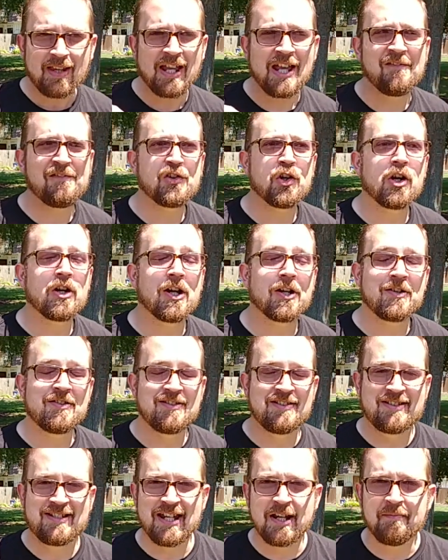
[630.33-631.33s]
If you're in a
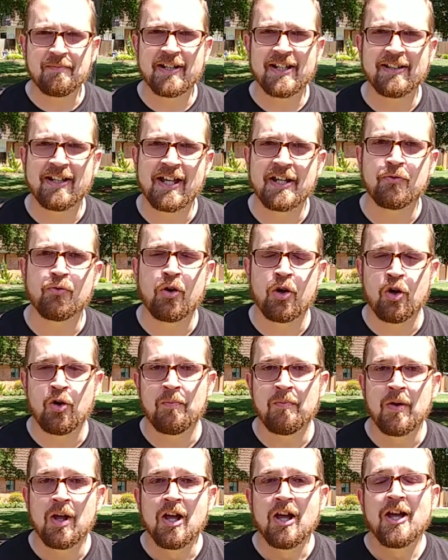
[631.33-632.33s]
dimly lit
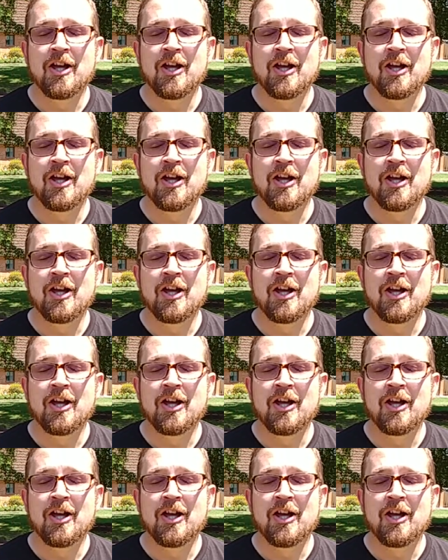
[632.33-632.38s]
room,